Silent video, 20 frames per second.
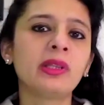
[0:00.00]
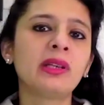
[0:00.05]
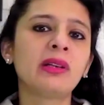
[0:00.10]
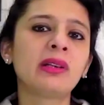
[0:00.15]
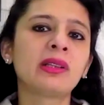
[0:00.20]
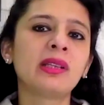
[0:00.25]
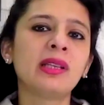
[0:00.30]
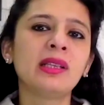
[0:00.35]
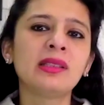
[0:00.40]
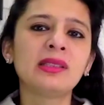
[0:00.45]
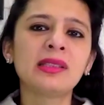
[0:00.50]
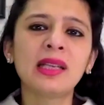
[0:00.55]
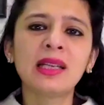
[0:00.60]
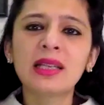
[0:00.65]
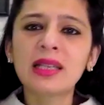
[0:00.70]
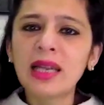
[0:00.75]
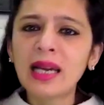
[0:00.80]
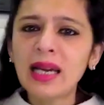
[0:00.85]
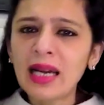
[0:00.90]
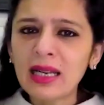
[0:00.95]
there are things
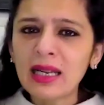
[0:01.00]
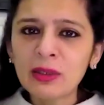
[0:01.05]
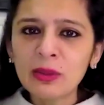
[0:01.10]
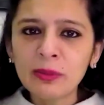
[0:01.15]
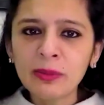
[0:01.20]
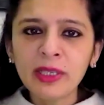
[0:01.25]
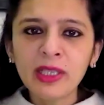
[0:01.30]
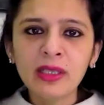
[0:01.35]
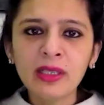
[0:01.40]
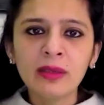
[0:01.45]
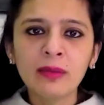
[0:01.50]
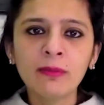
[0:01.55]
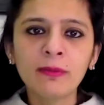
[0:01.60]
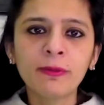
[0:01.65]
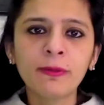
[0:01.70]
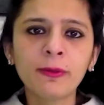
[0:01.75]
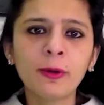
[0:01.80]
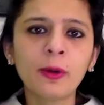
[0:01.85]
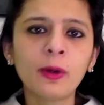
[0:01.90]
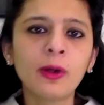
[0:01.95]
like aluminium
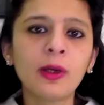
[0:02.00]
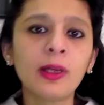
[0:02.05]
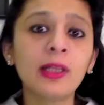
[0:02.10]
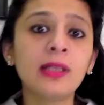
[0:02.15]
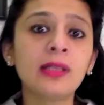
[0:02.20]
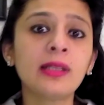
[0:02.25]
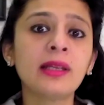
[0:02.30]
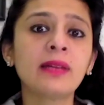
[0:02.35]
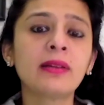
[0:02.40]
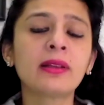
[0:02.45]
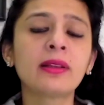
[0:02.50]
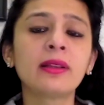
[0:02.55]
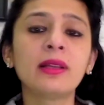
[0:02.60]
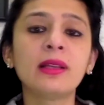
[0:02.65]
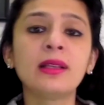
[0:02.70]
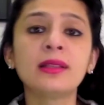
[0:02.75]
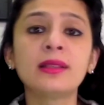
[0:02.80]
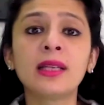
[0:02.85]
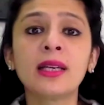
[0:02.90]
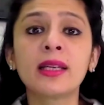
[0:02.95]
foil, there are
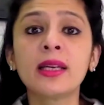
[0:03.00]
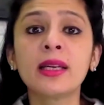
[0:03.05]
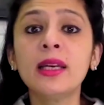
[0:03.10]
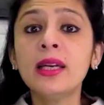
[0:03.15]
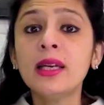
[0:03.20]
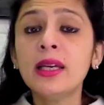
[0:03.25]
things like